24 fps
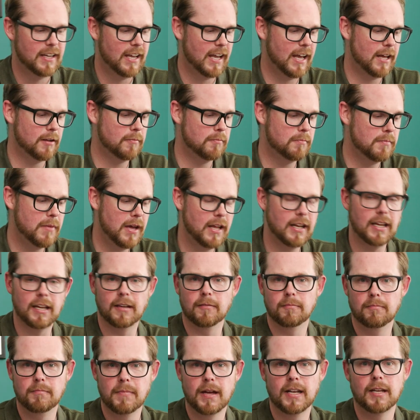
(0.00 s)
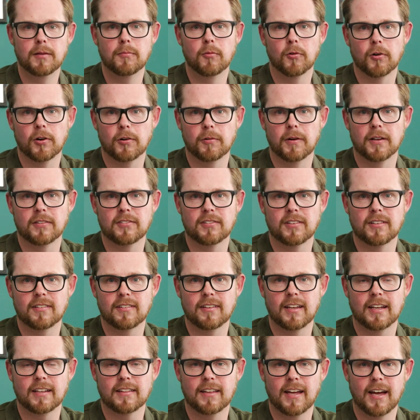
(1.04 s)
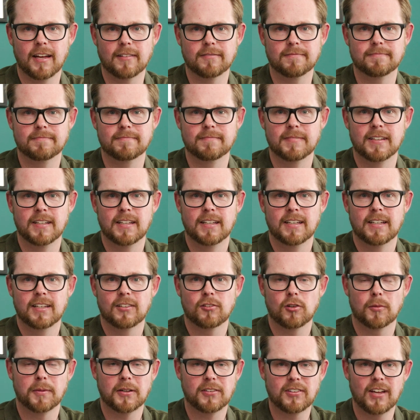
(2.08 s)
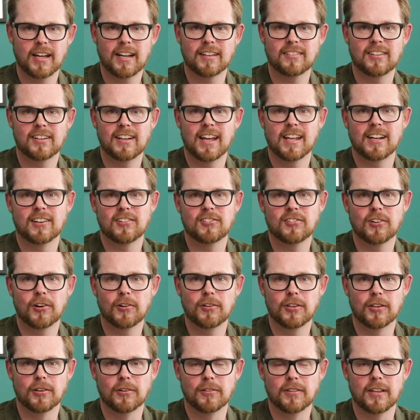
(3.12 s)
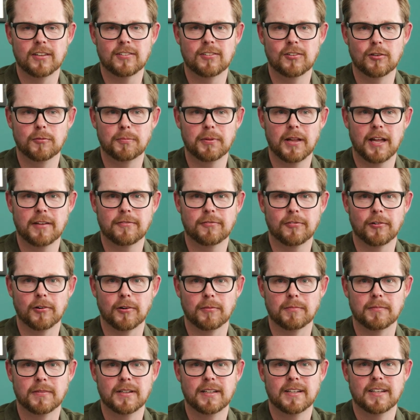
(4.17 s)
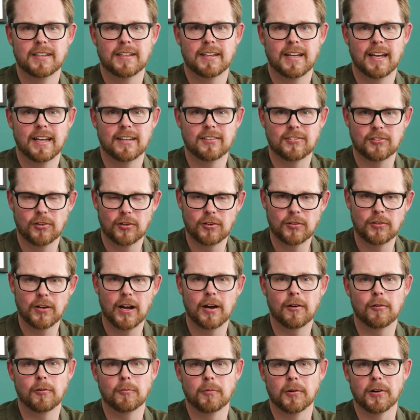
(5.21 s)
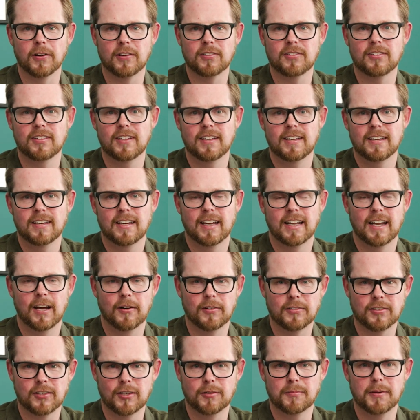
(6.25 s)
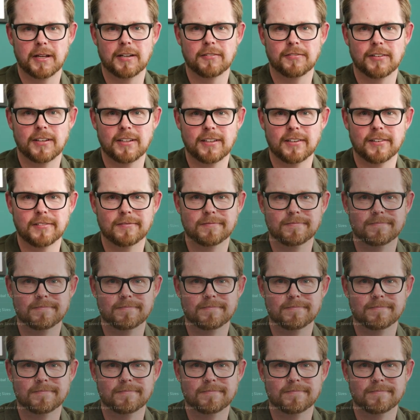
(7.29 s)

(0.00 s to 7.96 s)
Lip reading: And many, many more questions like that. So I'm excited today to show you this new platform and show you how it works and how it's going to benefit you.